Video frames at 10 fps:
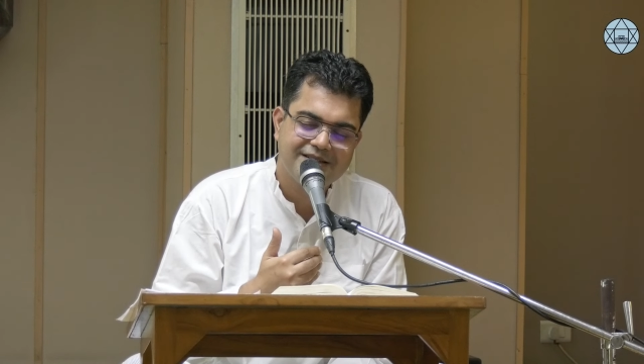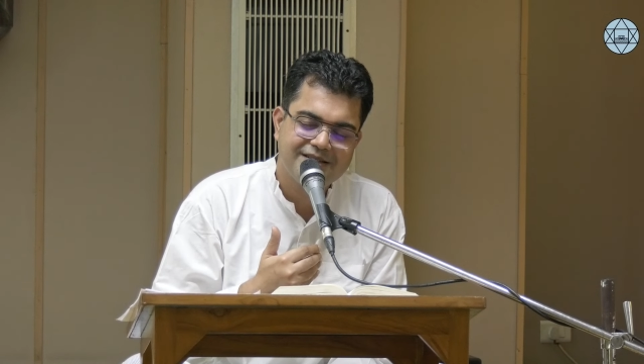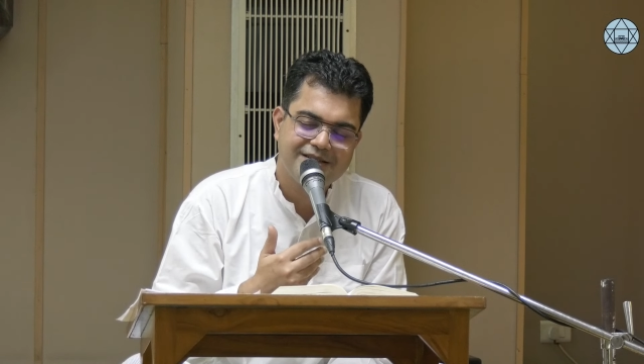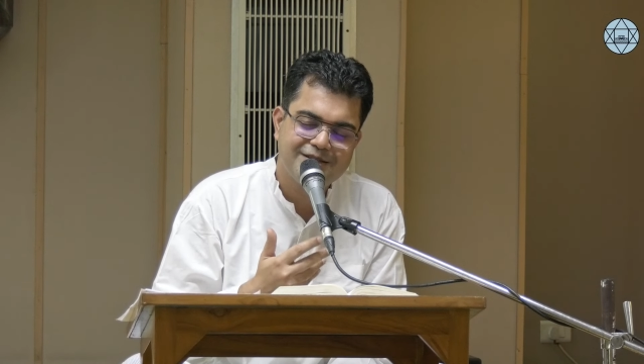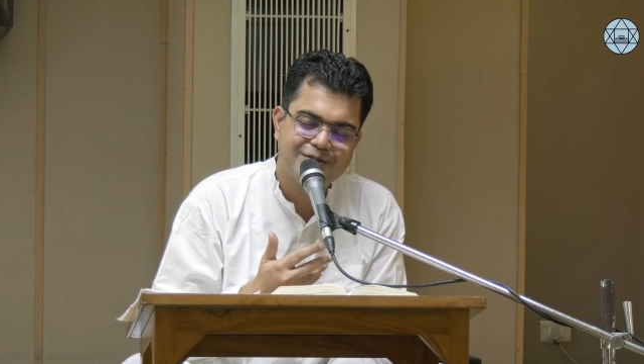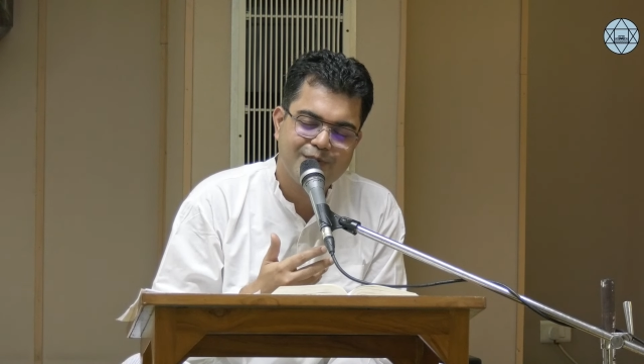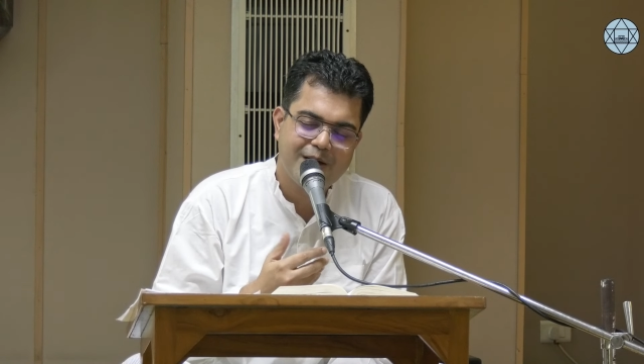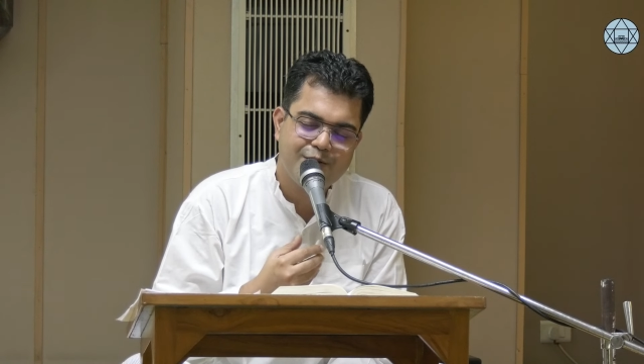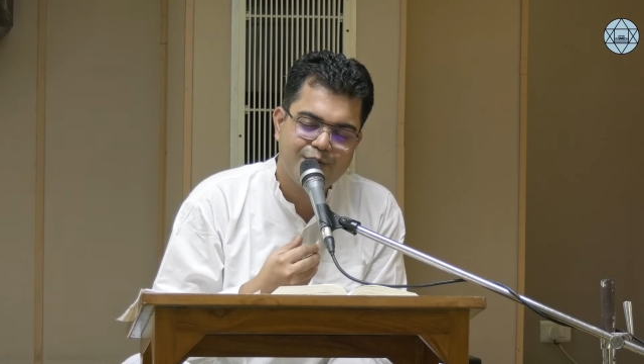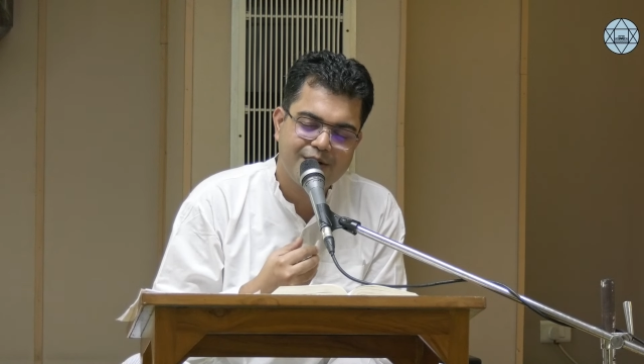This is
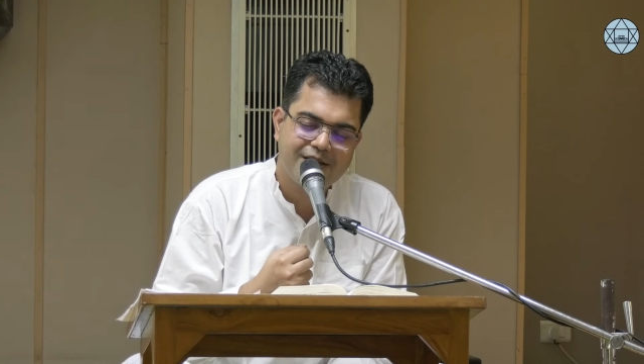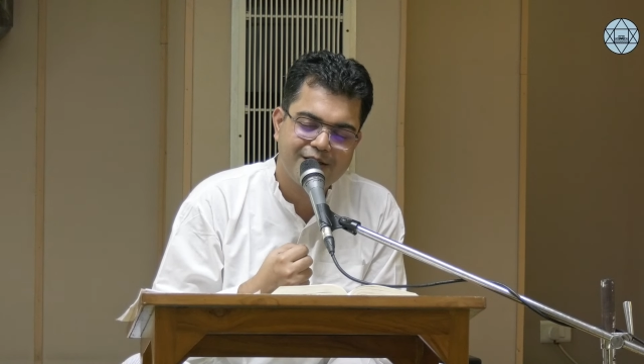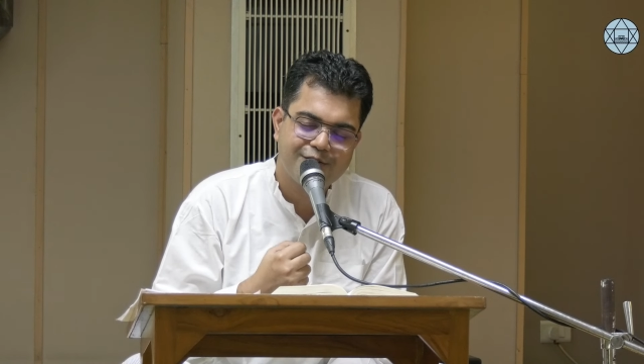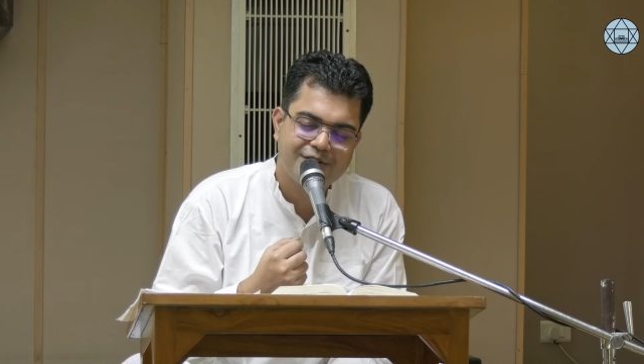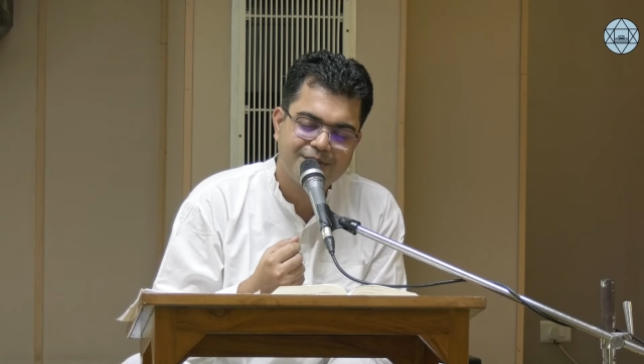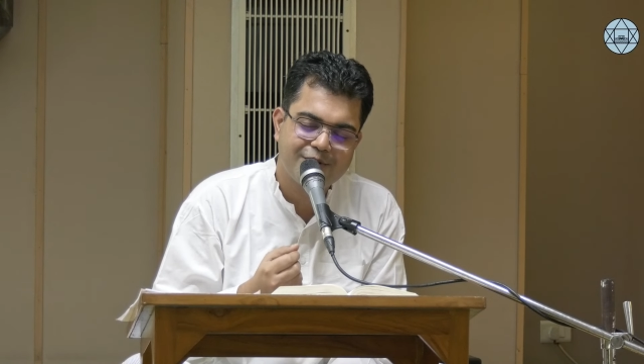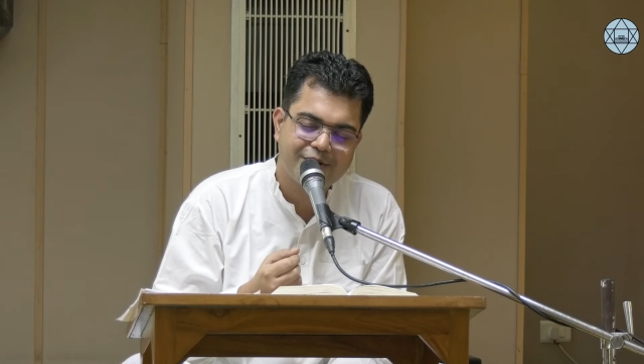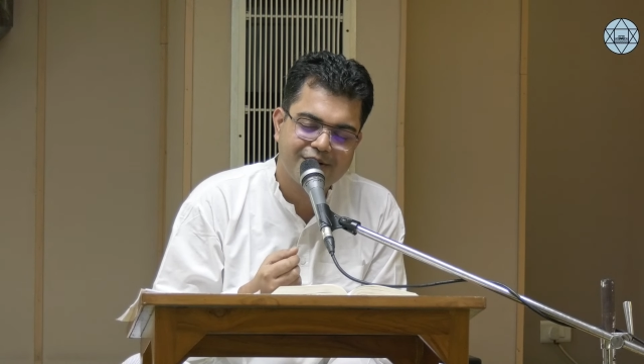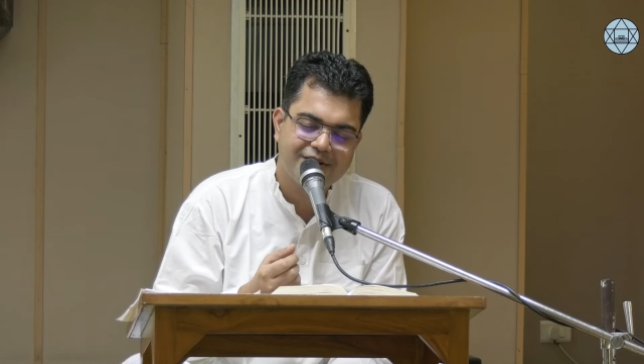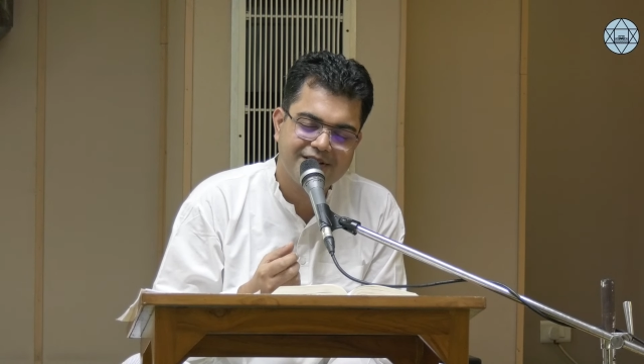one working of the
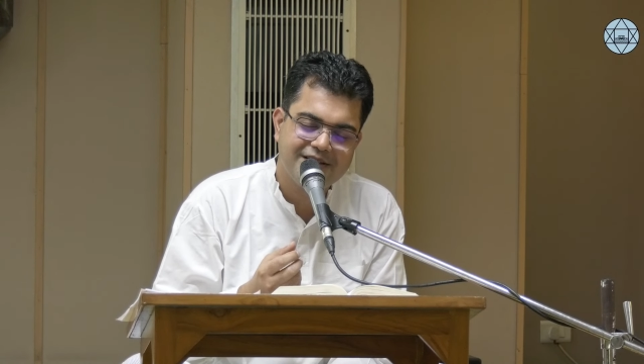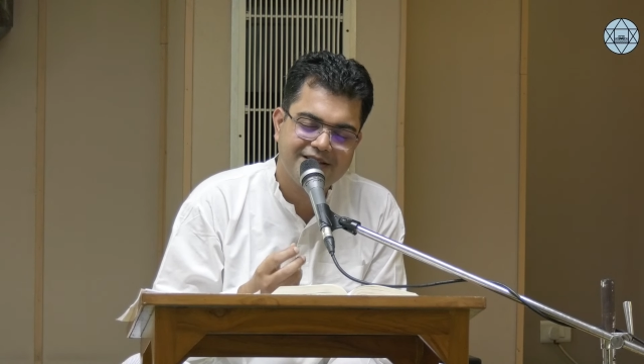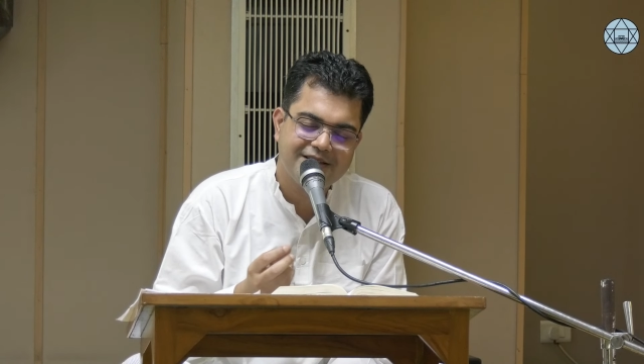Prakriti in